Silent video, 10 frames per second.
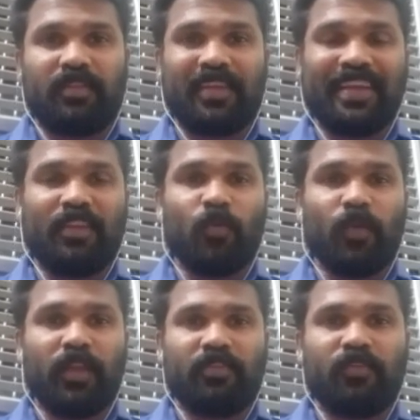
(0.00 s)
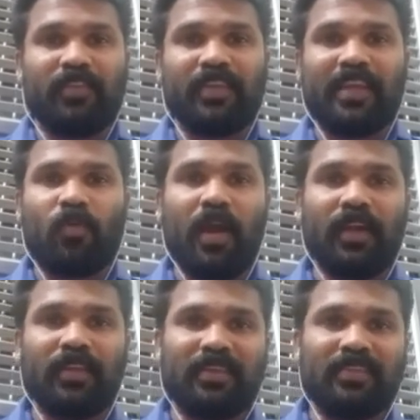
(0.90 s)
second unit, physical
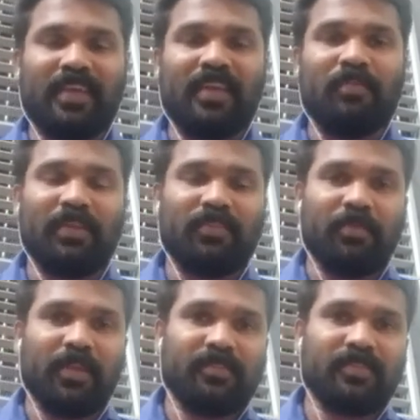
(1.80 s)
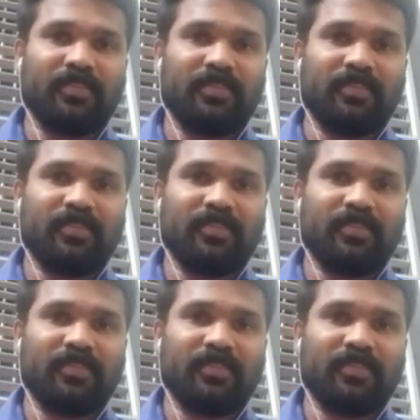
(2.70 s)
quantities and measurements.